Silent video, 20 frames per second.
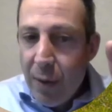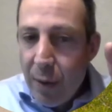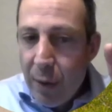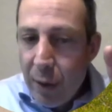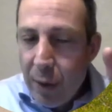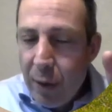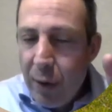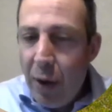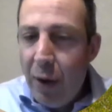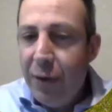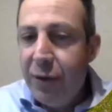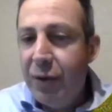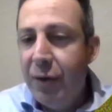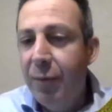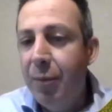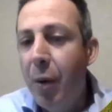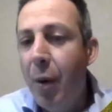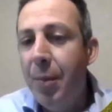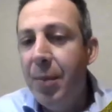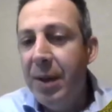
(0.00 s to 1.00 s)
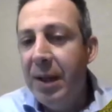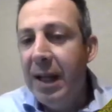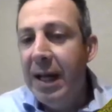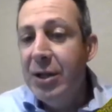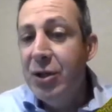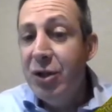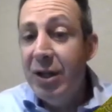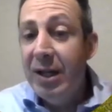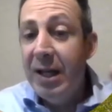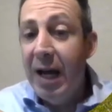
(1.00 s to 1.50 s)
Lots of
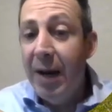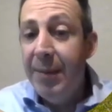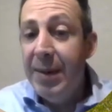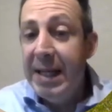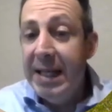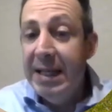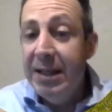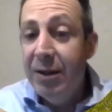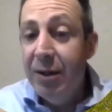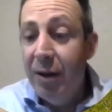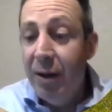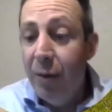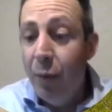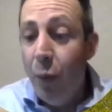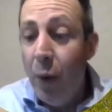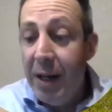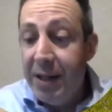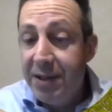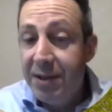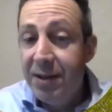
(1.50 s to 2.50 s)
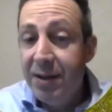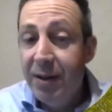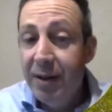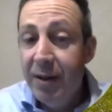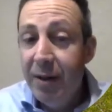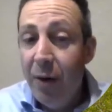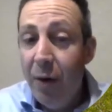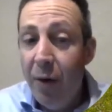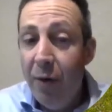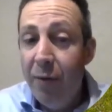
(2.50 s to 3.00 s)
population coming into the west
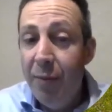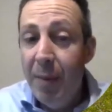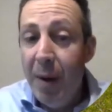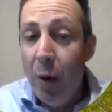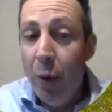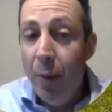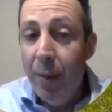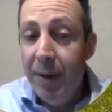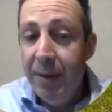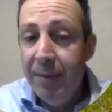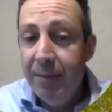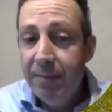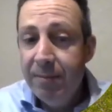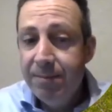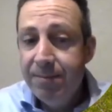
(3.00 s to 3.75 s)
of Melbourne.